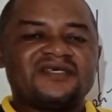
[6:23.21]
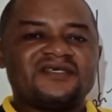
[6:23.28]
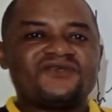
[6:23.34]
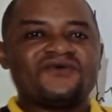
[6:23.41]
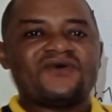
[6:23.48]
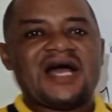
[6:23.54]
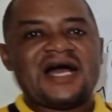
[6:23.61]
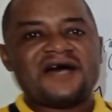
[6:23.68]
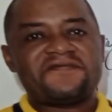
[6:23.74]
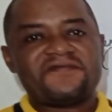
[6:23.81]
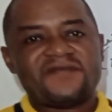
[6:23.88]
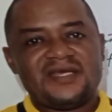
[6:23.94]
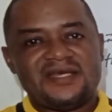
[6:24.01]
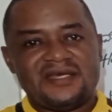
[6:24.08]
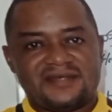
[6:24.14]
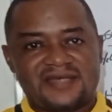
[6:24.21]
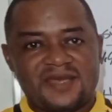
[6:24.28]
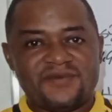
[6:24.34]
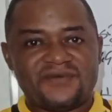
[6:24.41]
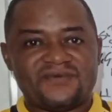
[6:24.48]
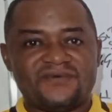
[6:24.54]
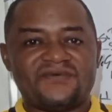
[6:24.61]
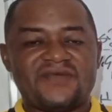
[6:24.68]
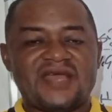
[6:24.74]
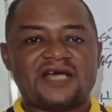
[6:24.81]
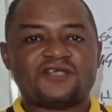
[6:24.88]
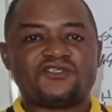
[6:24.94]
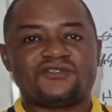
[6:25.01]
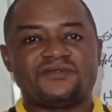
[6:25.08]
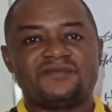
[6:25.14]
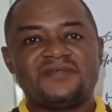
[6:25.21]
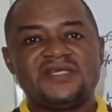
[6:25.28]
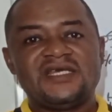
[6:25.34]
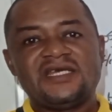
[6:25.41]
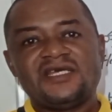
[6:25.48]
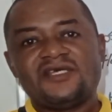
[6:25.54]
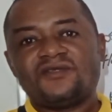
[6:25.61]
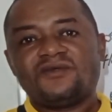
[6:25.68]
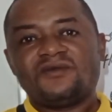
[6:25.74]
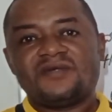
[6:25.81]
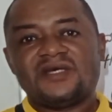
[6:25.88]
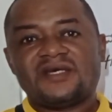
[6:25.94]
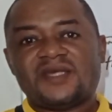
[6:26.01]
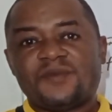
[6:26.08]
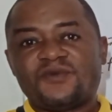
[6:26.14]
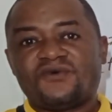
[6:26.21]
you have a chemical reaction, the